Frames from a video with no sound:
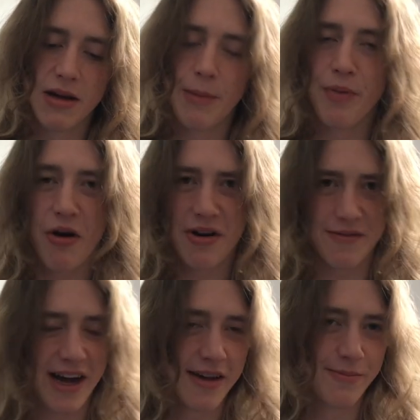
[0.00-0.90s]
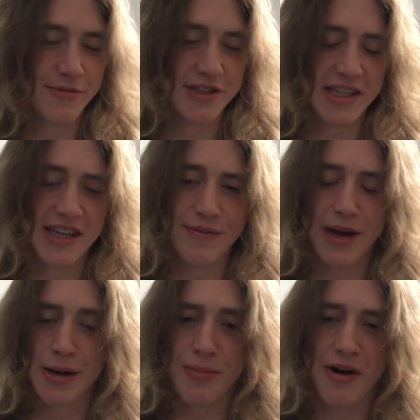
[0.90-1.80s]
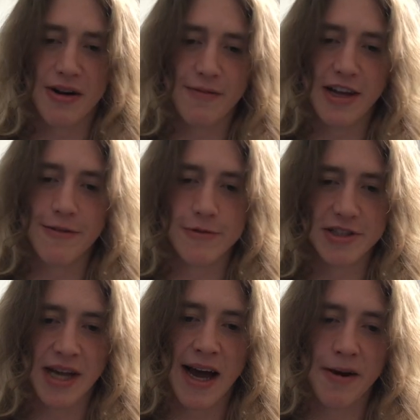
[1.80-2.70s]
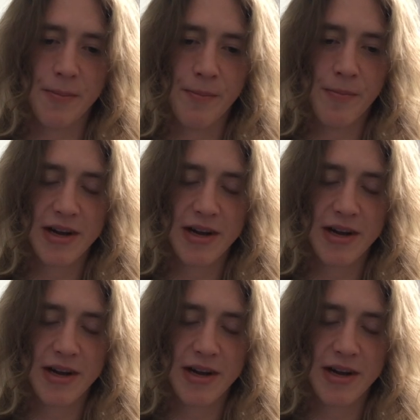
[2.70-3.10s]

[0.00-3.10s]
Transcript: a part of Adam was Eve and a part of Eve was Adam.